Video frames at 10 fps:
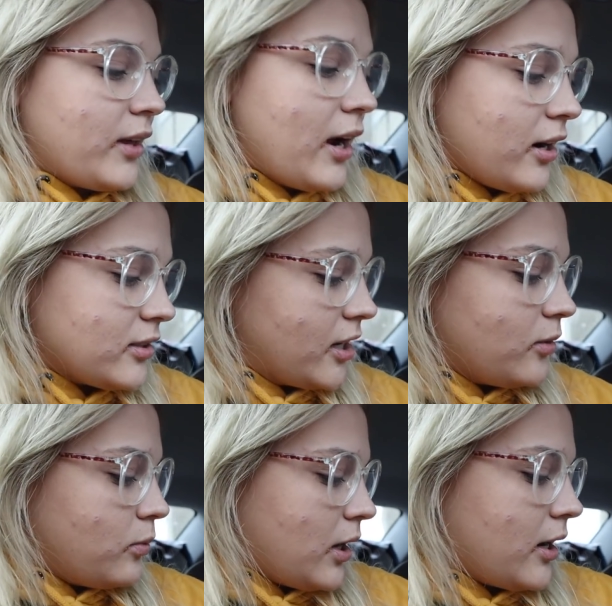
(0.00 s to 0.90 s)
Garrick
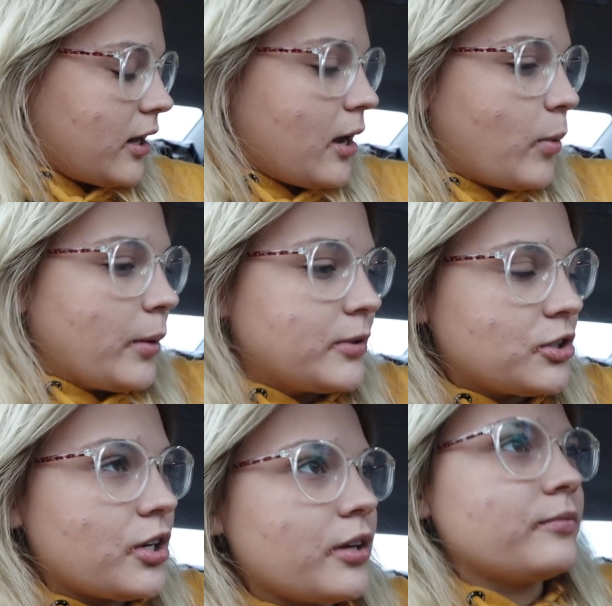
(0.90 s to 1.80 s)
did. What kind of cake pop
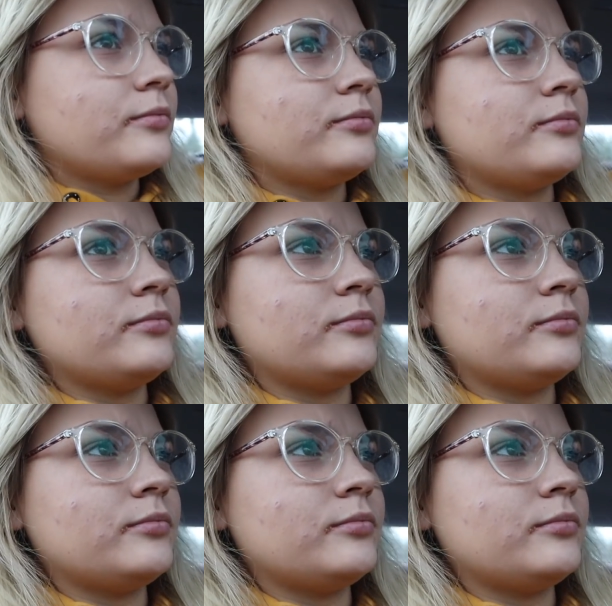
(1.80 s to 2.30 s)
did you get? Lemon.